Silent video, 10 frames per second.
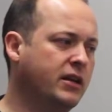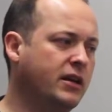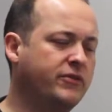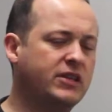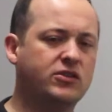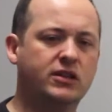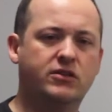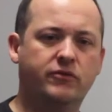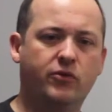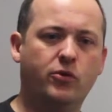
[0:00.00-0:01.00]
You have things
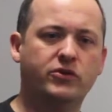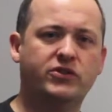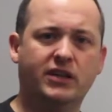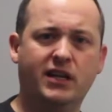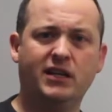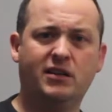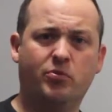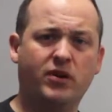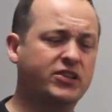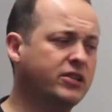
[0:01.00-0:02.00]
like divorce, okay,
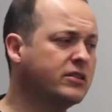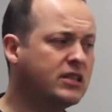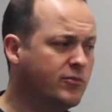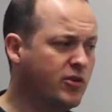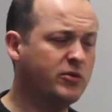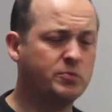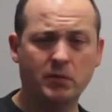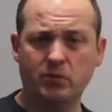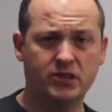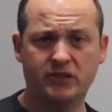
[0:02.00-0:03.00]
depression. Sometimes
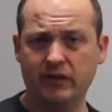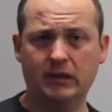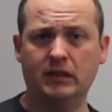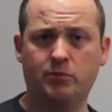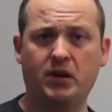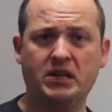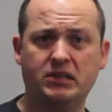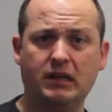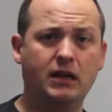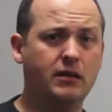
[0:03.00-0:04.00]
people are just feeling
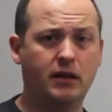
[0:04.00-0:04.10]
depressed, okay?